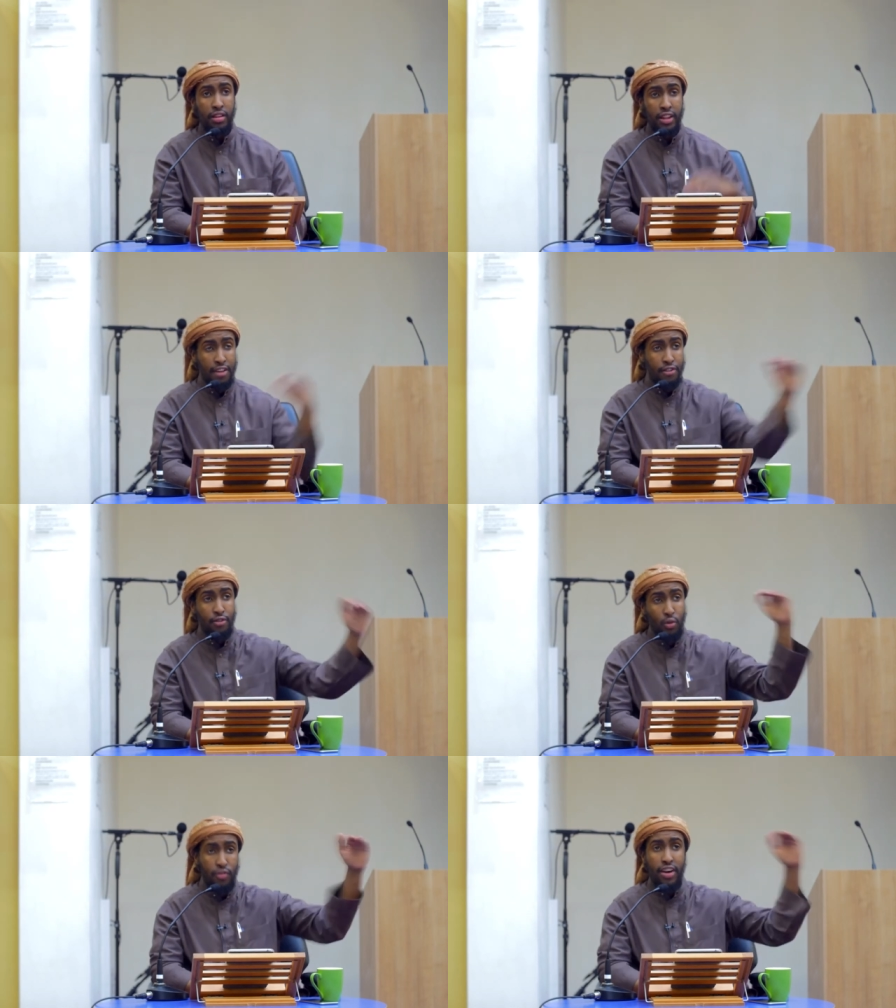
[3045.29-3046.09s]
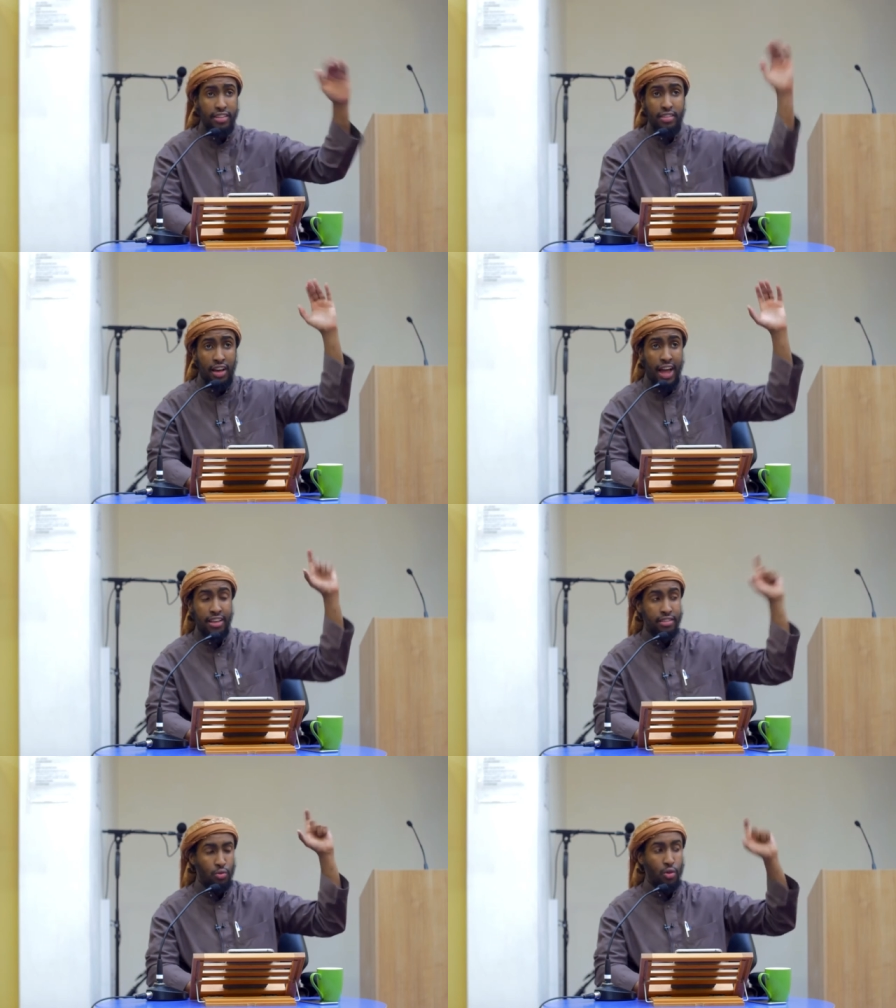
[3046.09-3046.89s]
The level of the kuffar is high,
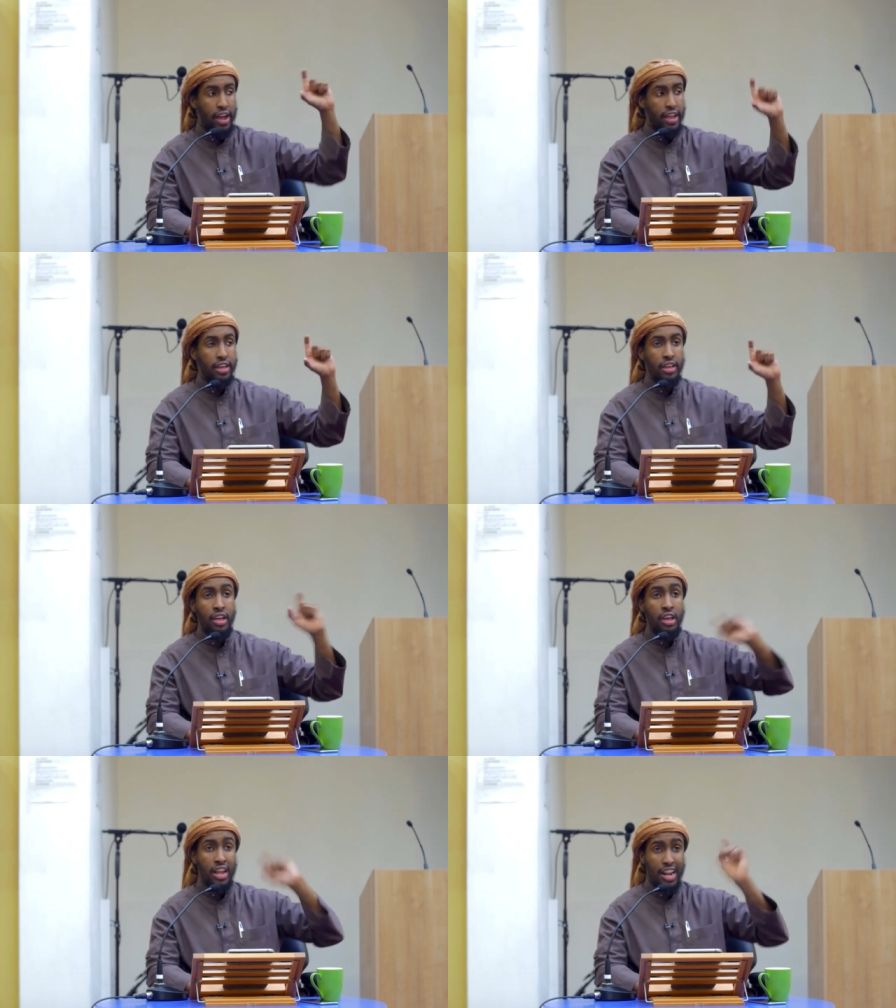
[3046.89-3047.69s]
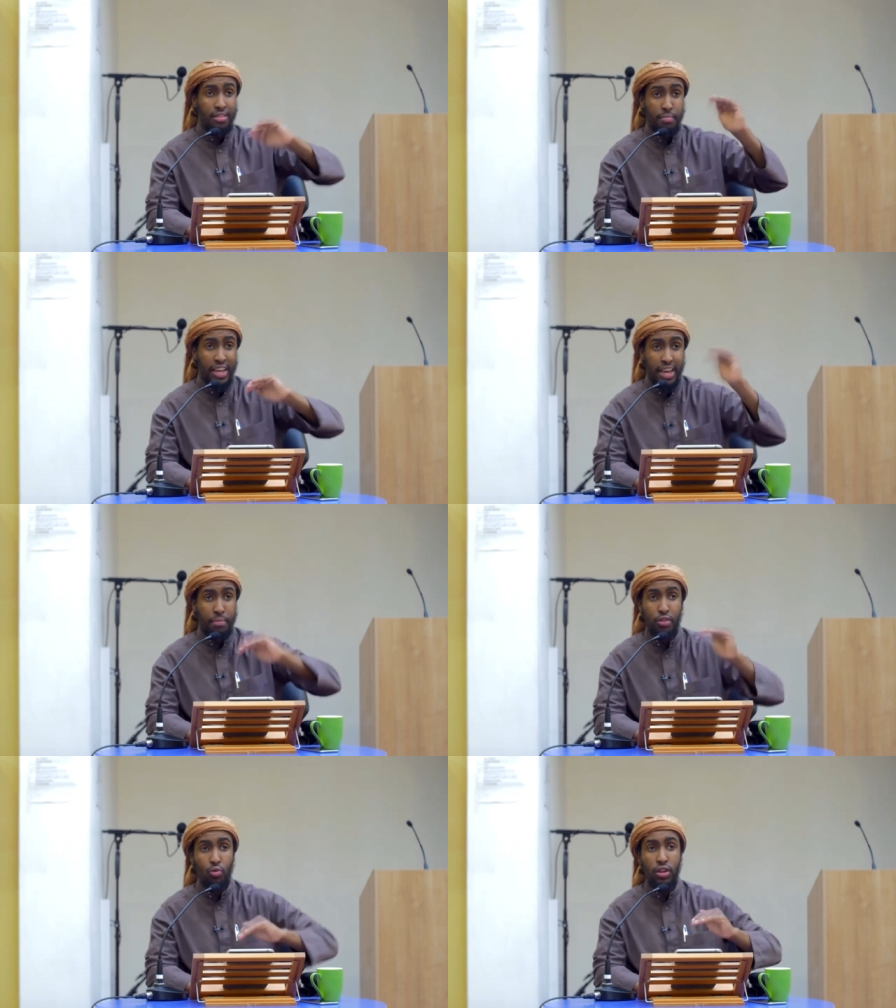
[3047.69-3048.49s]
it's too high. Let's make it
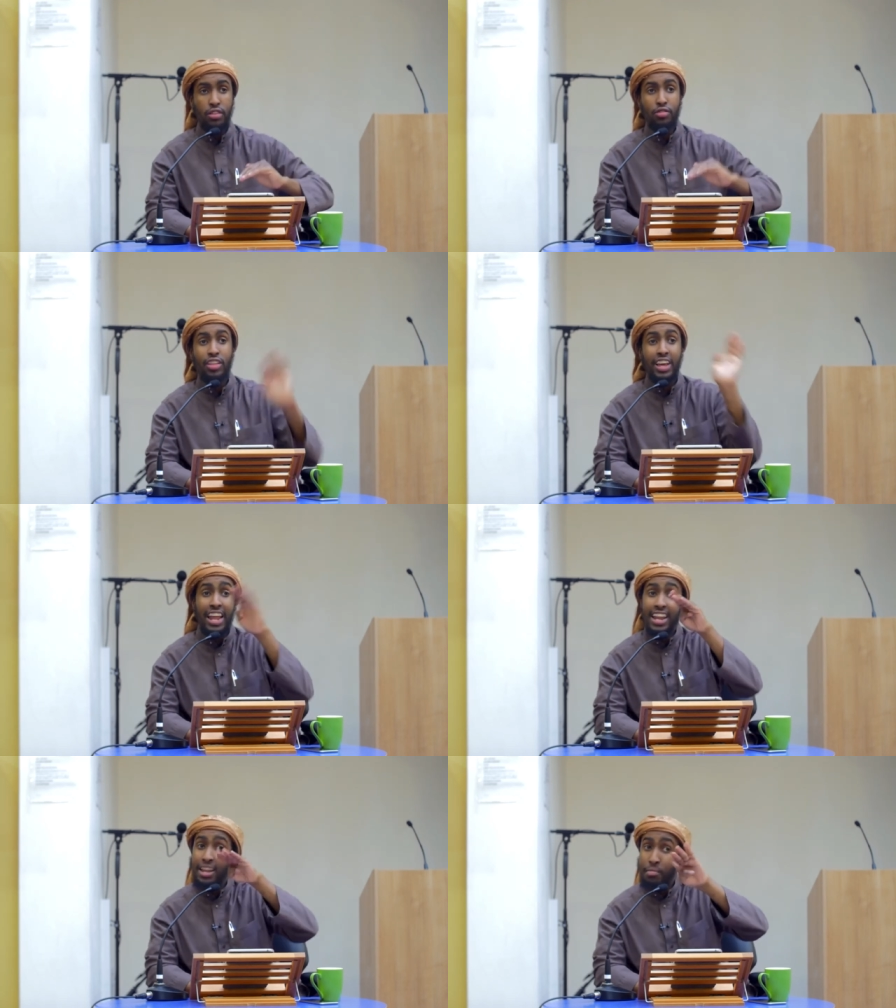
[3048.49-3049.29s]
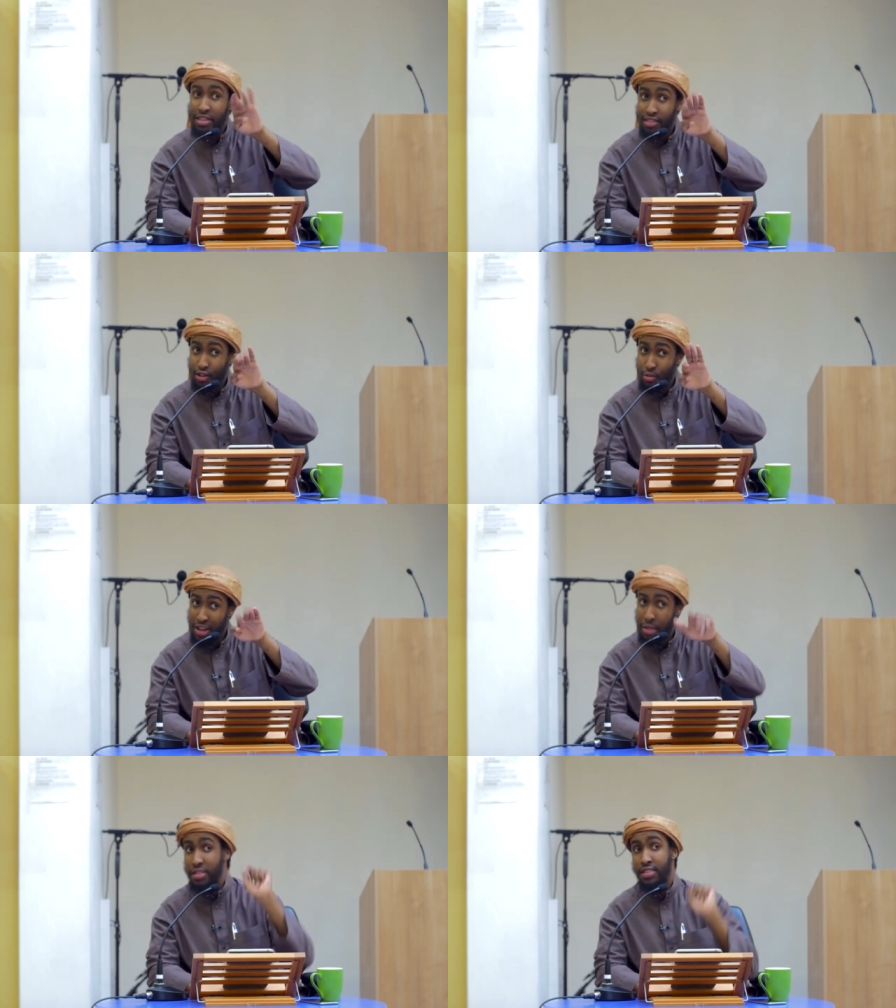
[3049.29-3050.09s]
between. So again, manzila to
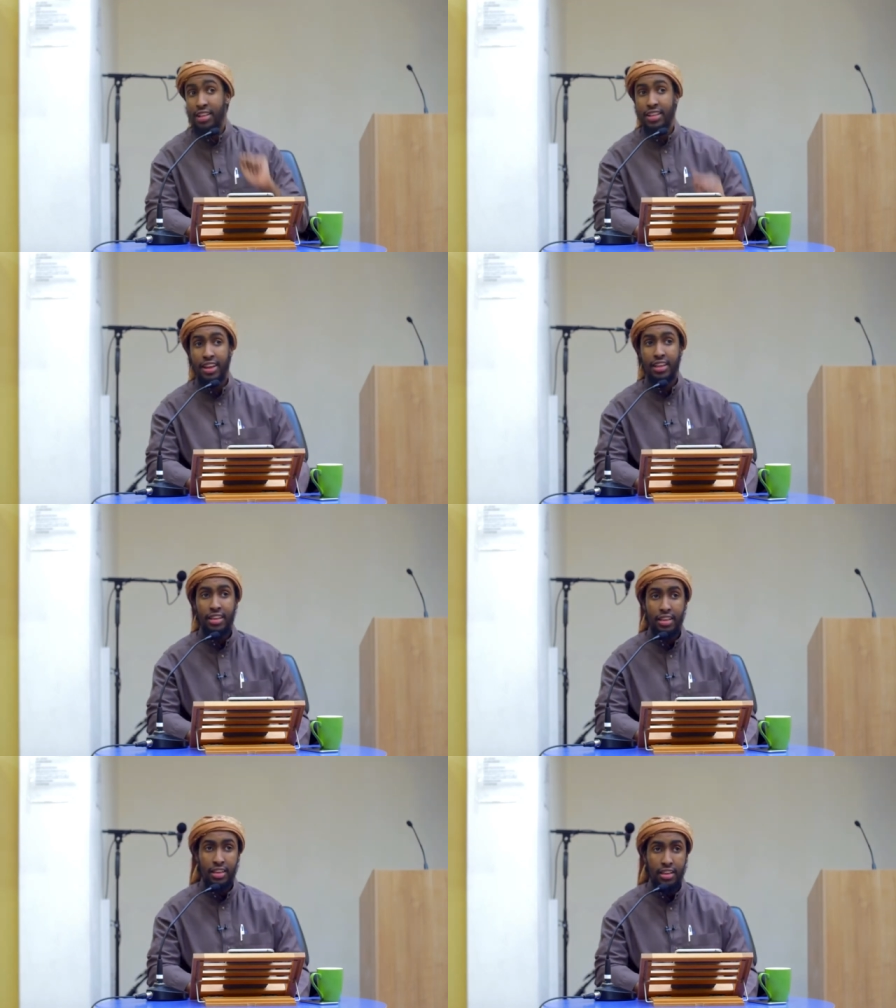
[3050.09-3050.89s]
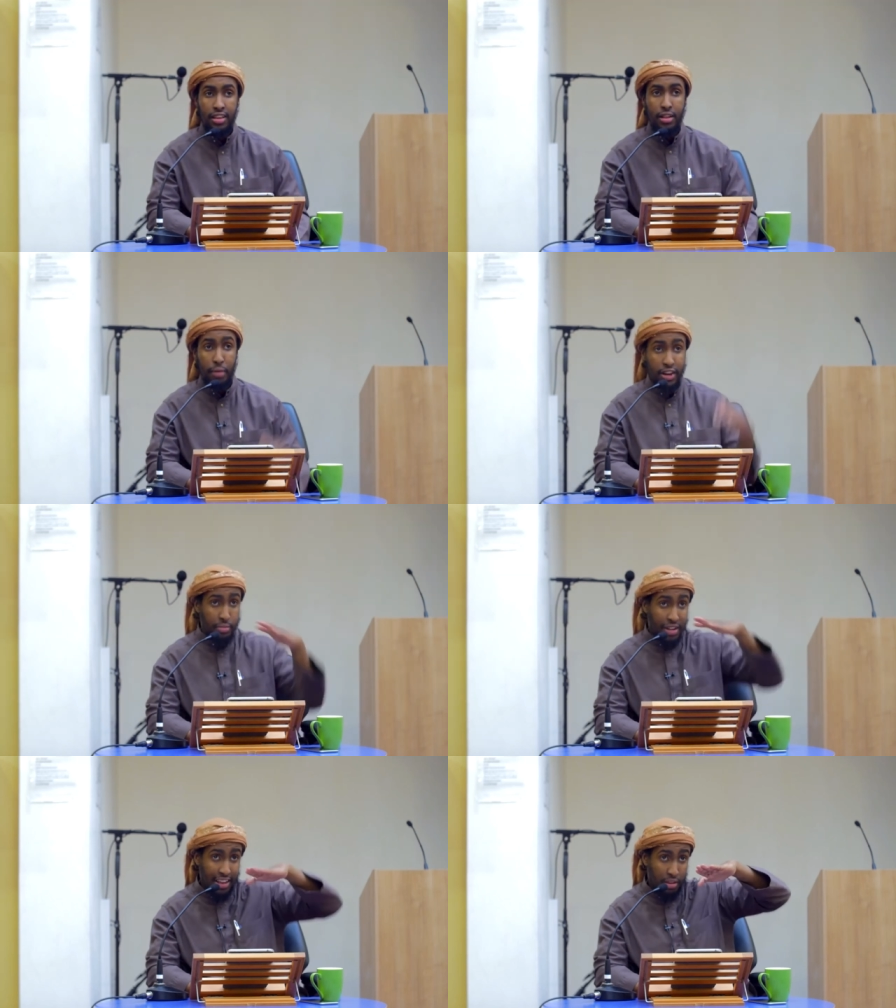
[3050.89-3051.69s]
bayna manzilatain. The
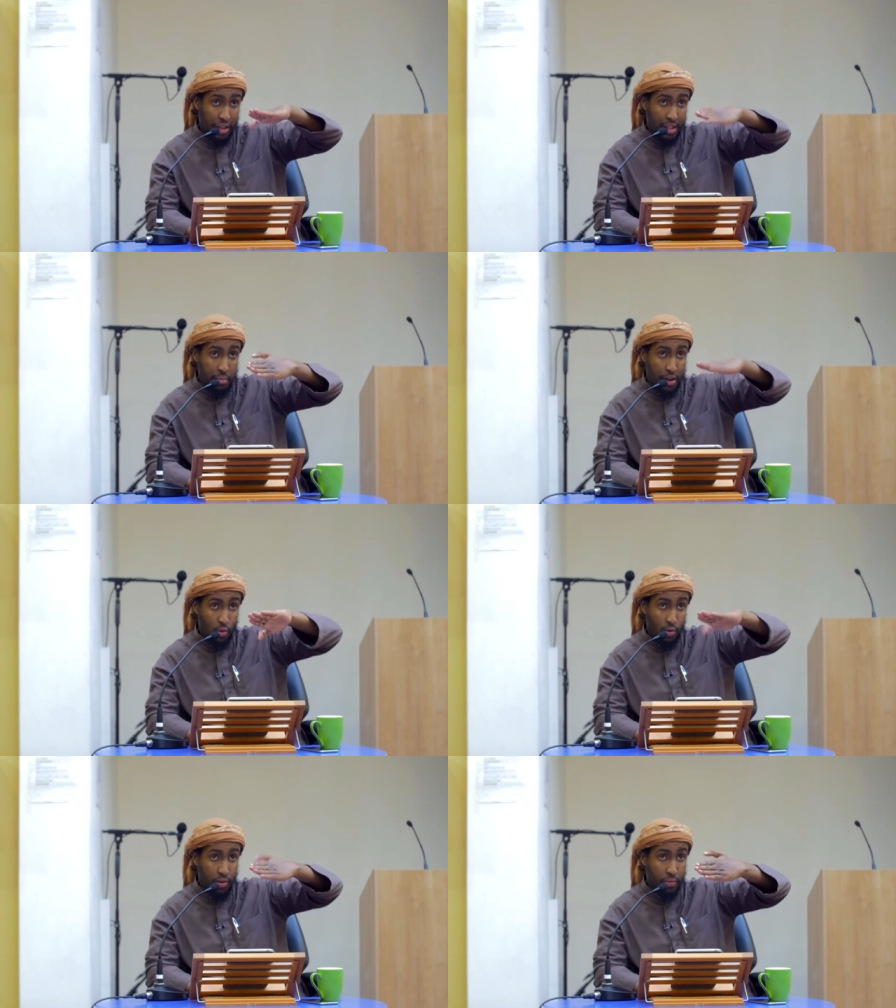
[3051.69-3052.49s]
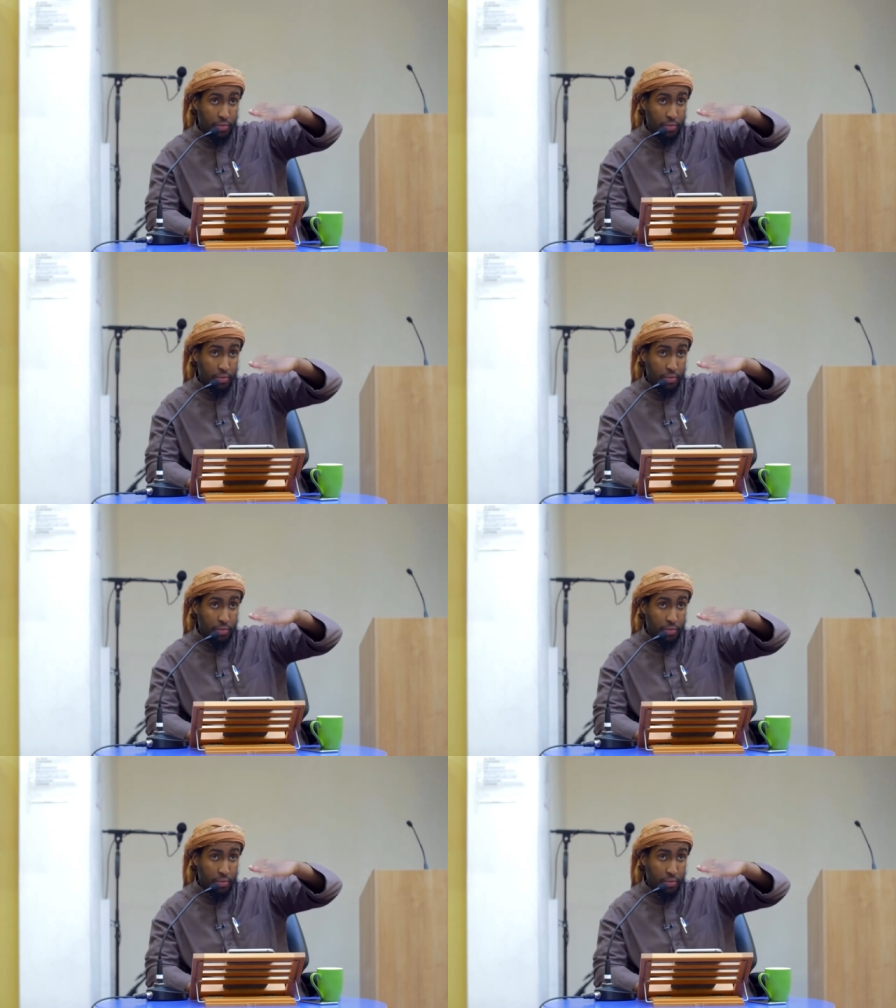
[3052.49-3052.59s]
punishment has to be in the middle.